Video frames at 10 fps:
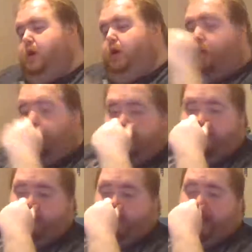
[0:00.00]
hope
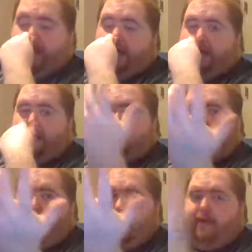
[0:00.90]
everyone had a good
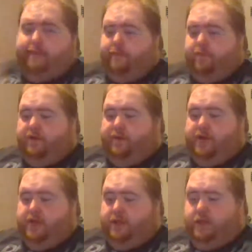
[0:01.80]
time with me
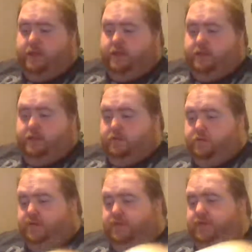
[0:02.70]
tonight
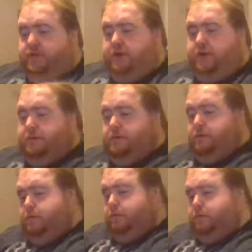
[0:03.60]
with this stream.
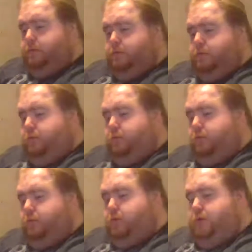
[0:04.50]

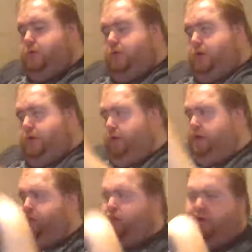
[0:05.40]
I know
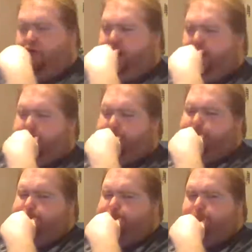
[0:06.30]
it's pretty
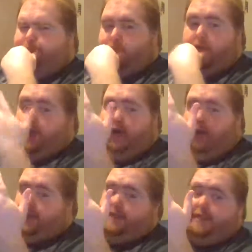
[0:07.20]
random.
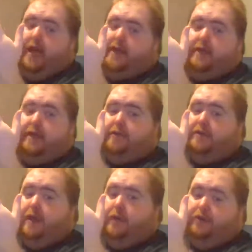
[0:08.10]
I did tell you
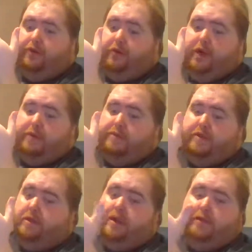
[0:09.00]
I would do random
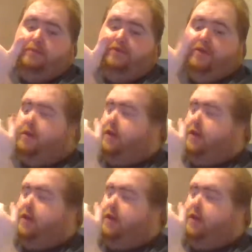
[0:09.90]
streams here and